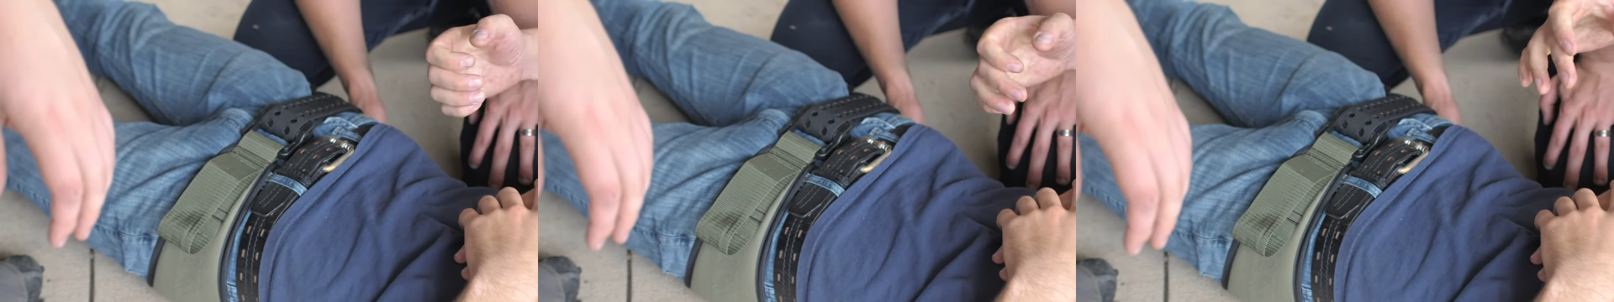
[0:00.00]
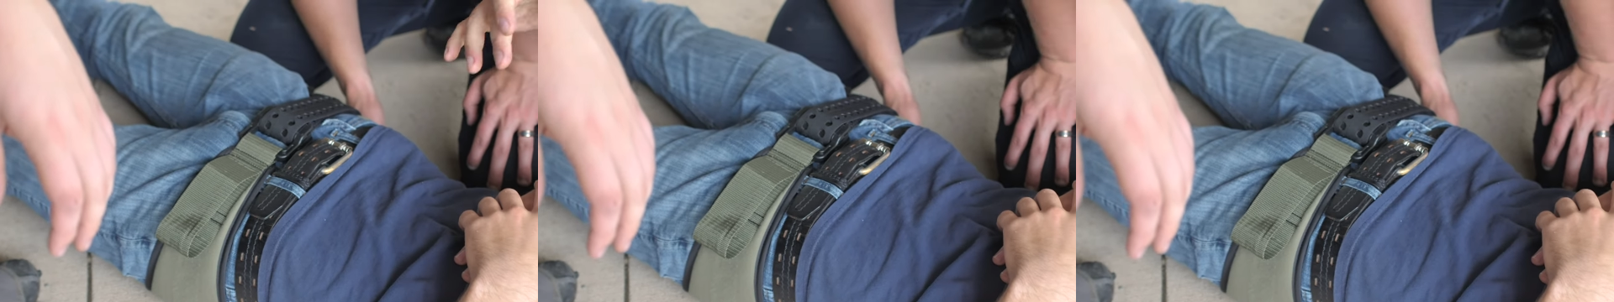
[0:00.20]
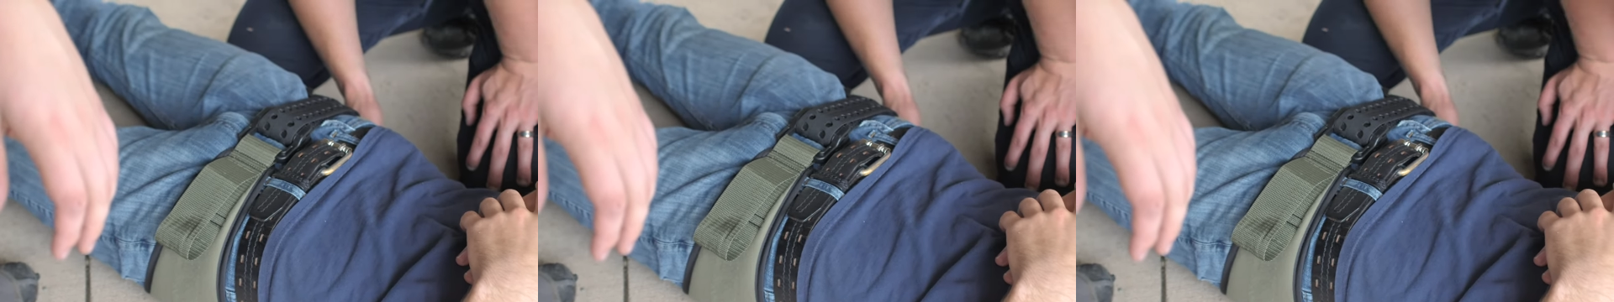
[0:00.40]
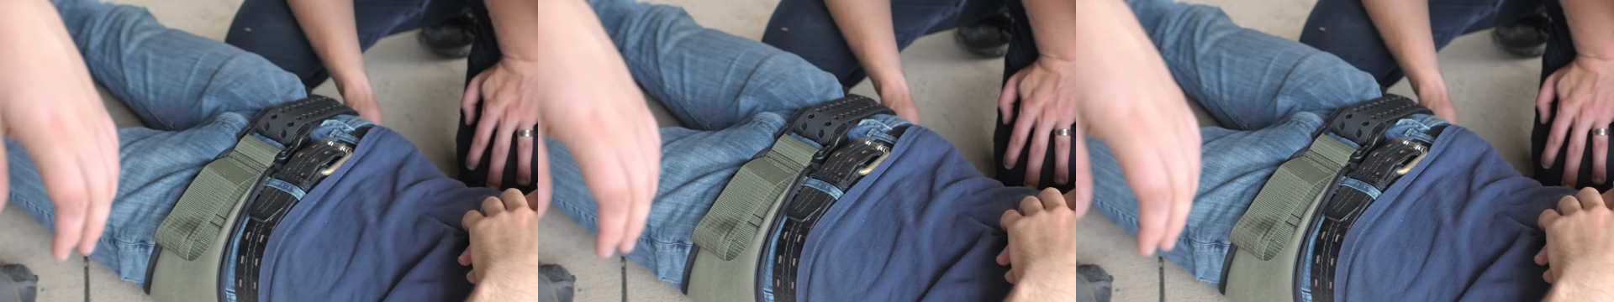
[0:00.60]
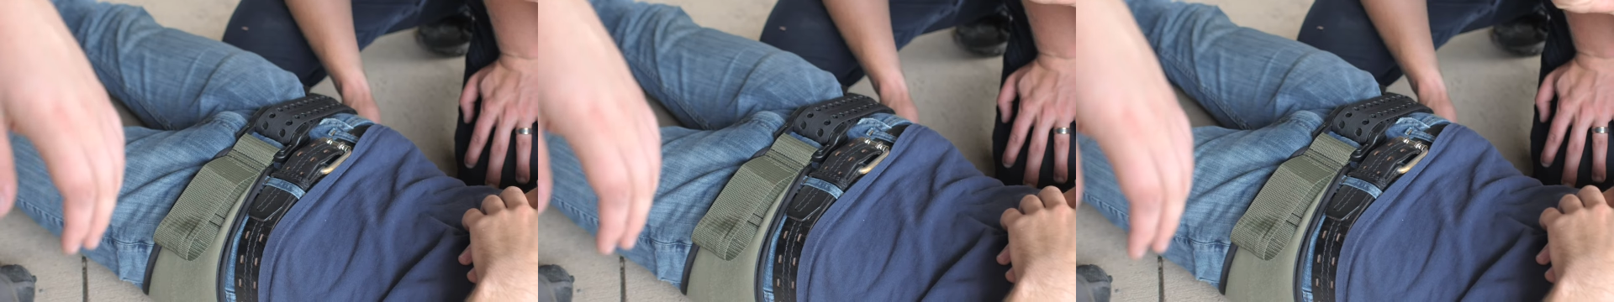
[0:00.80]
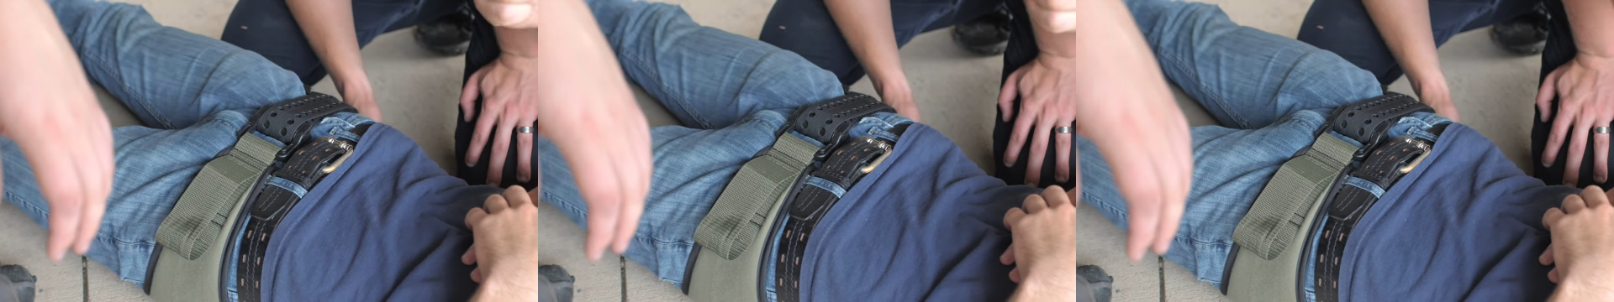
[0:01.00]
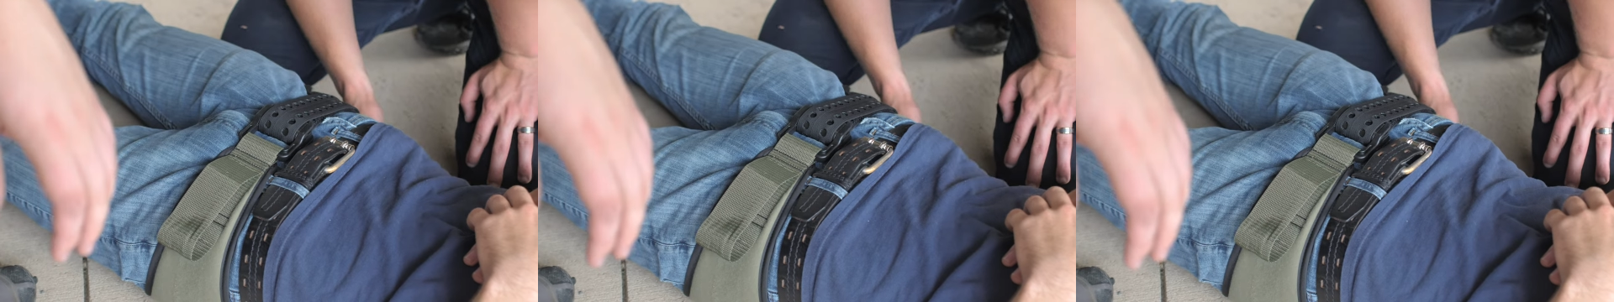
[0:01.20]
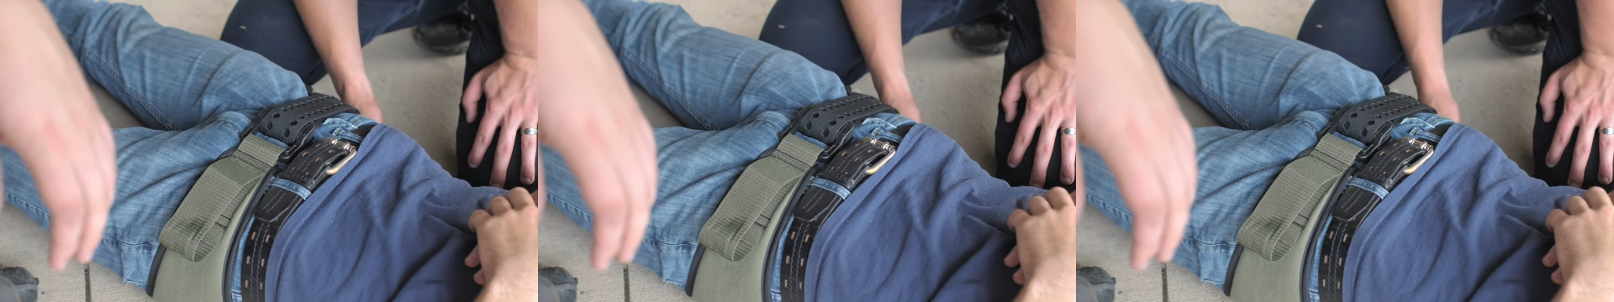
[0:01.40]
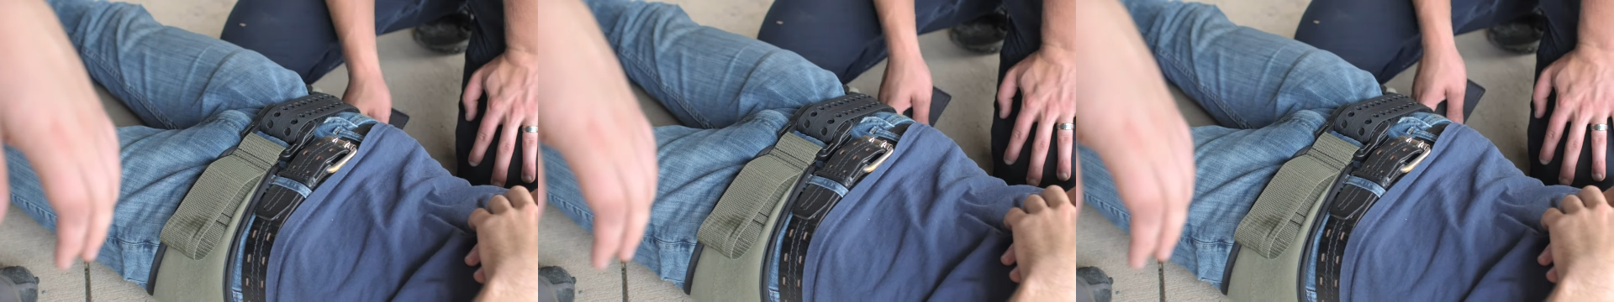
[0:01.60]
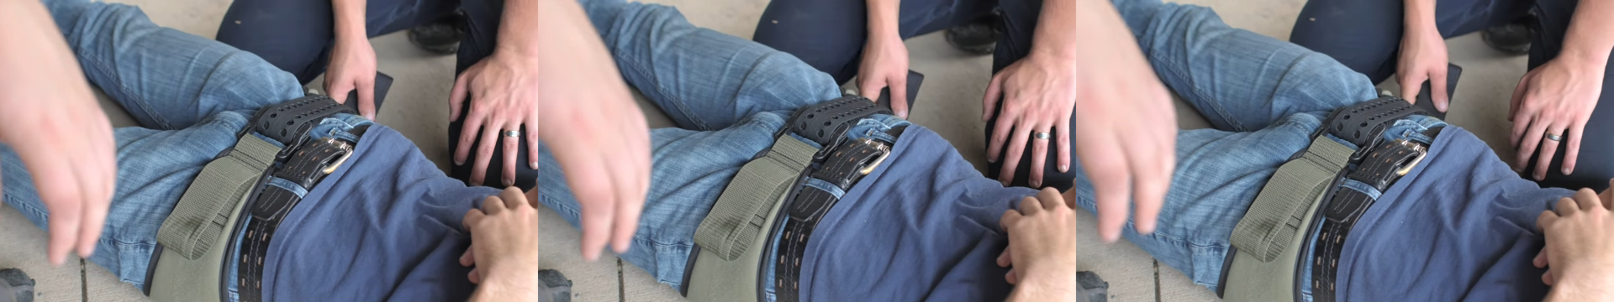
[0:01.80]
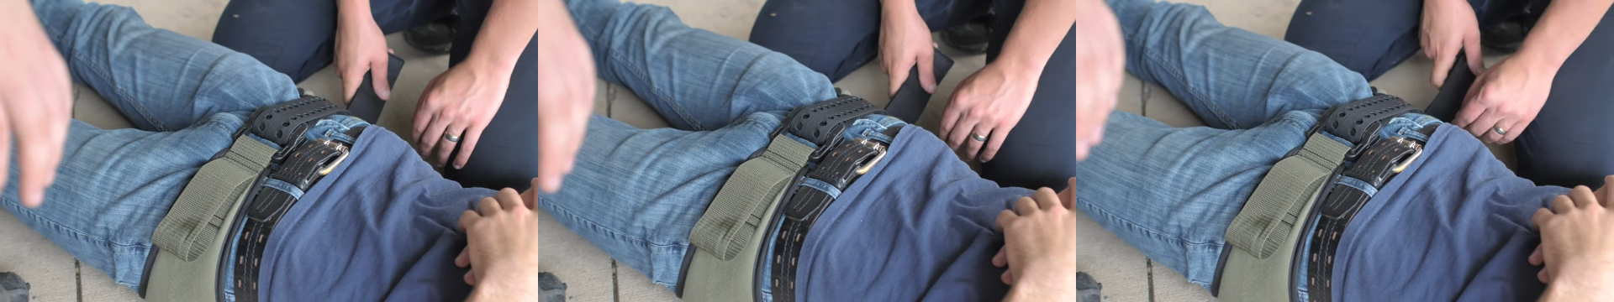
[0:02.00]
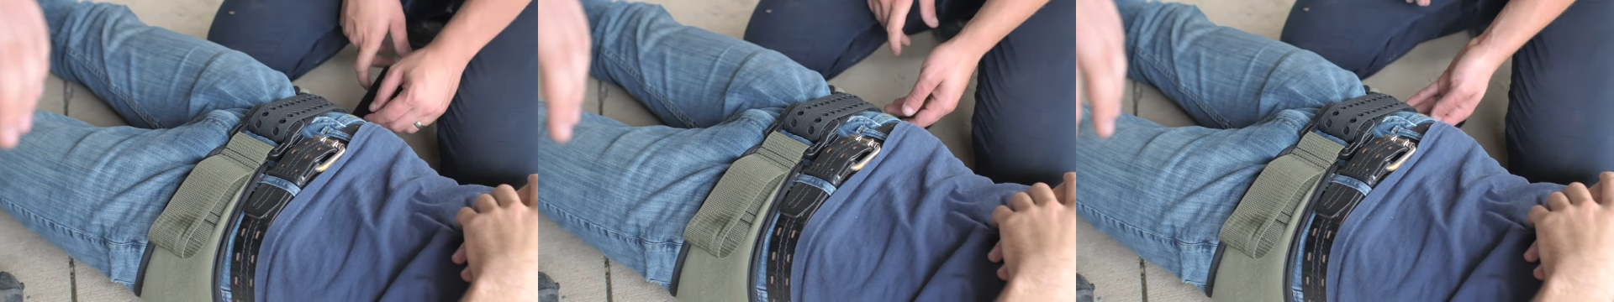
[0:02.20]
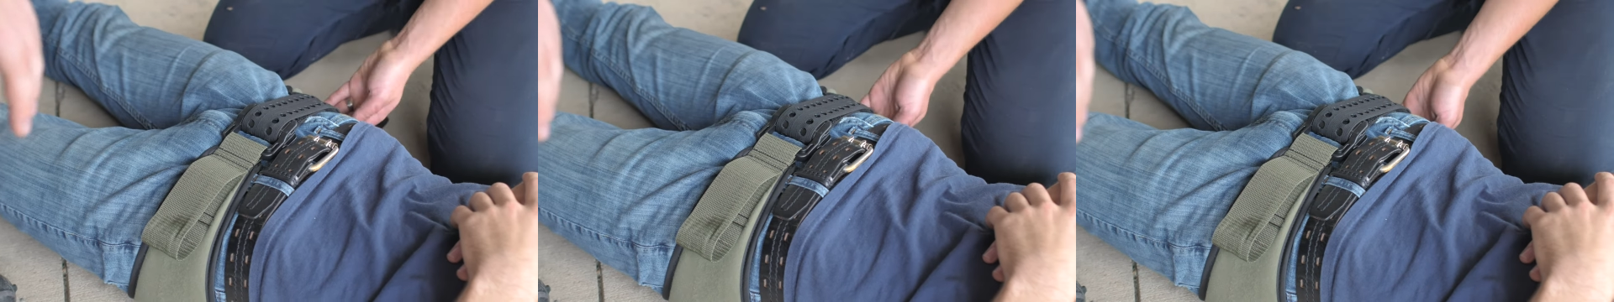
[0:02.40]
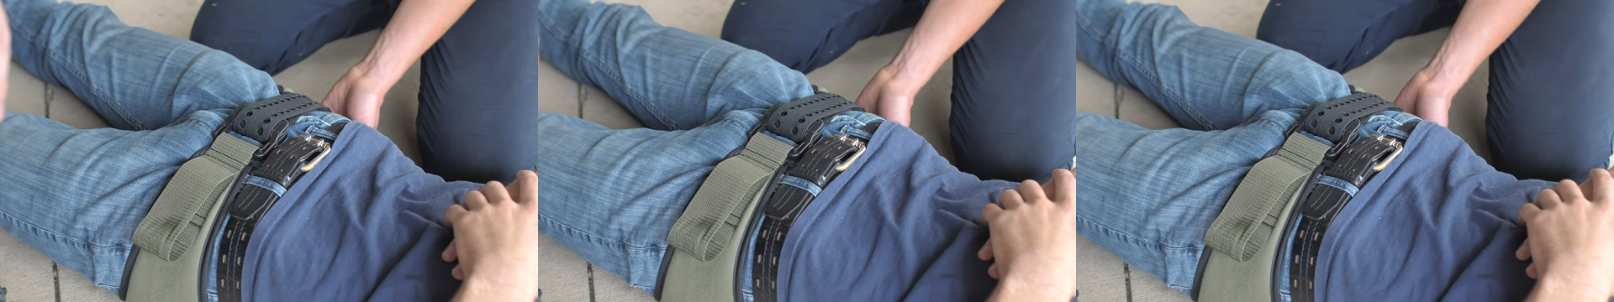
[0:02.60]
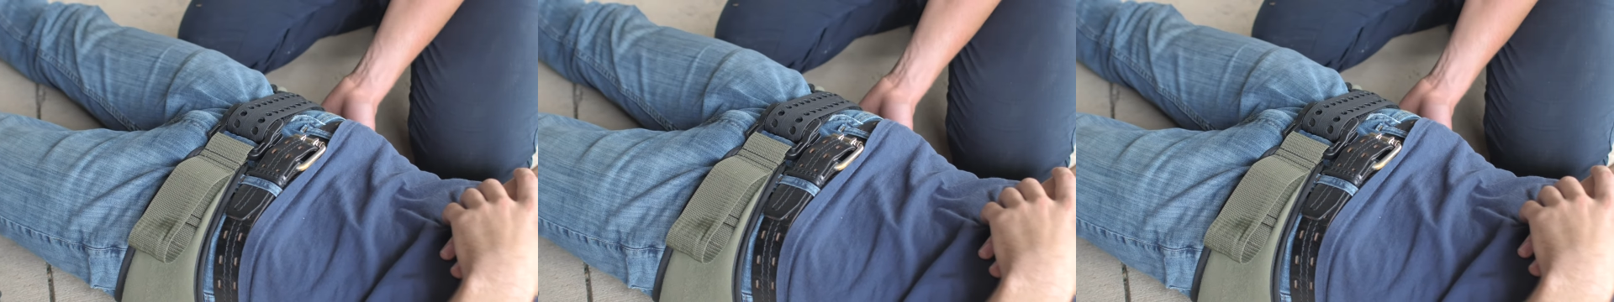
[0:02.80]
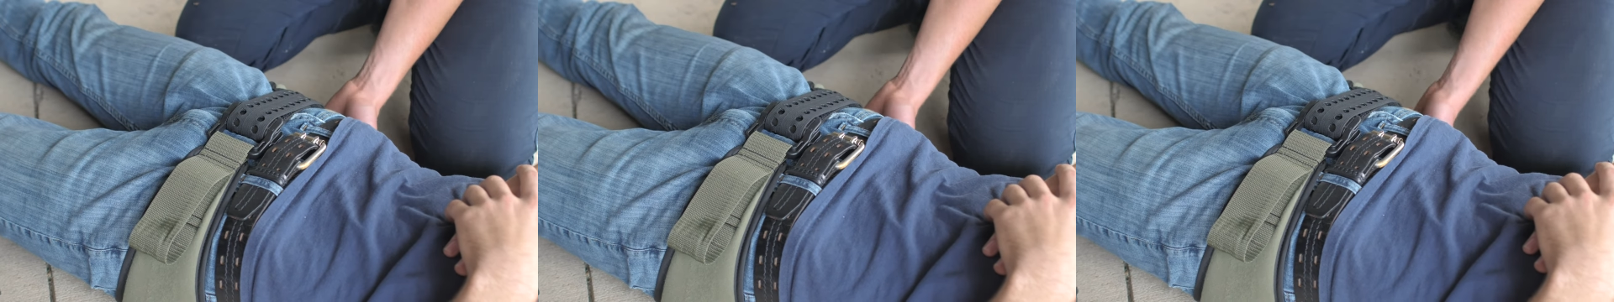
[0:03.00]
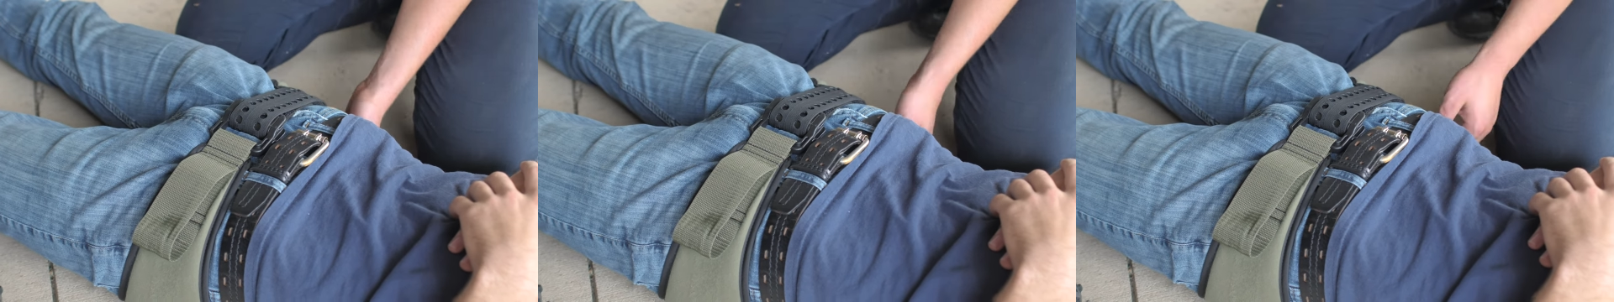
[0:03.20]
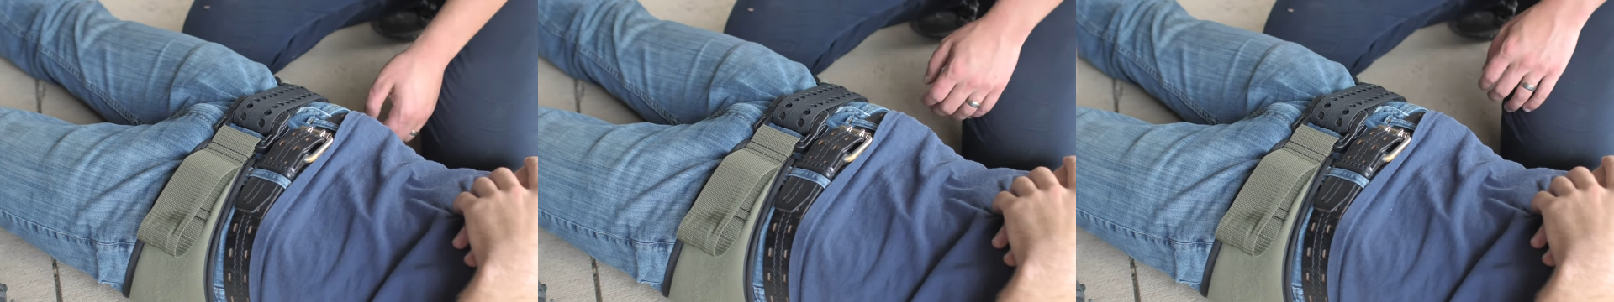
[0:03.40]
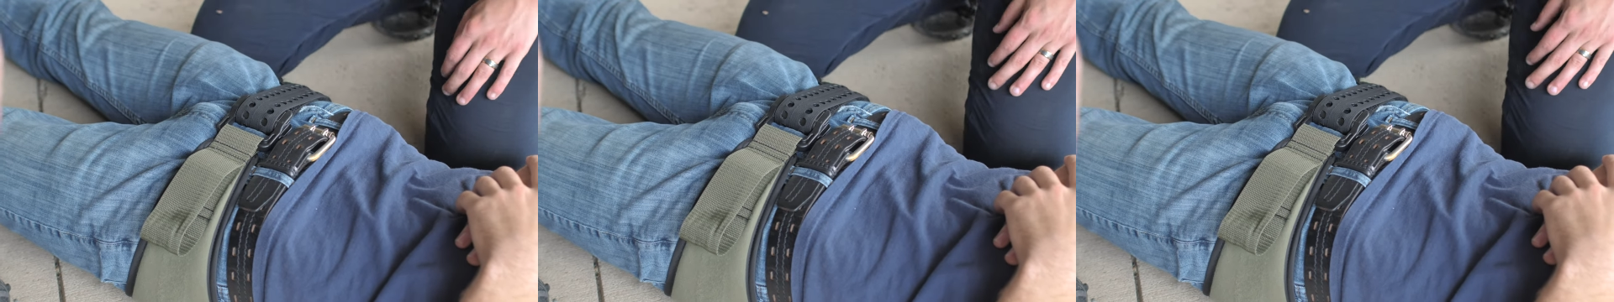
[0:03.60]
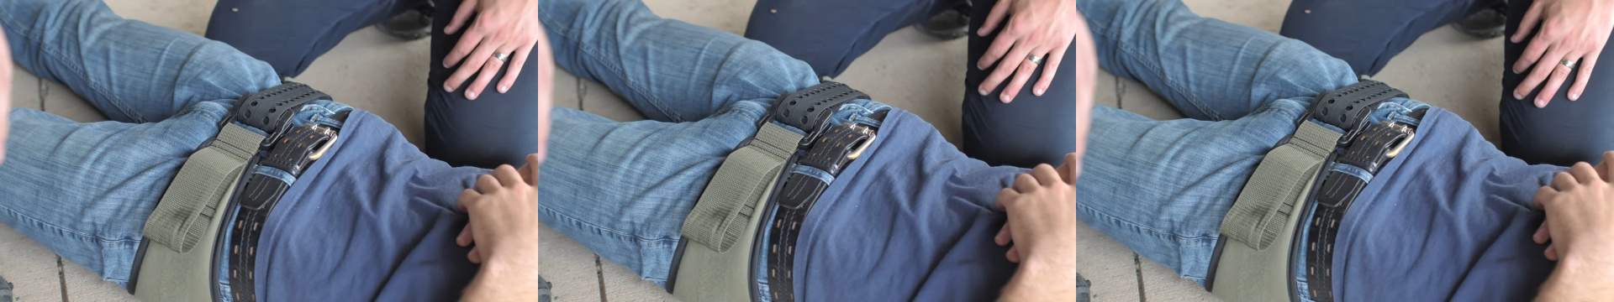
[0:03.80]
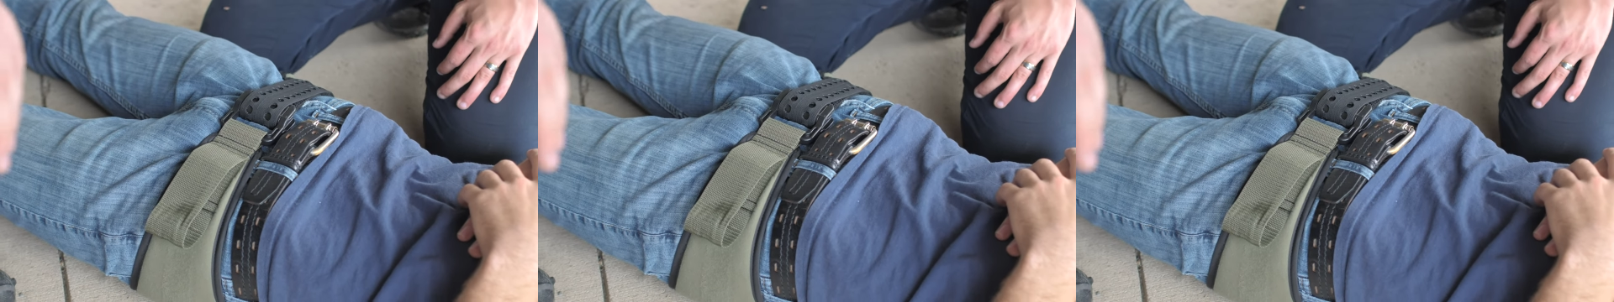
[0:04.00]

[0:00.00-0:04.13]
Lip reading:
No face is visible, so there are no lips to read.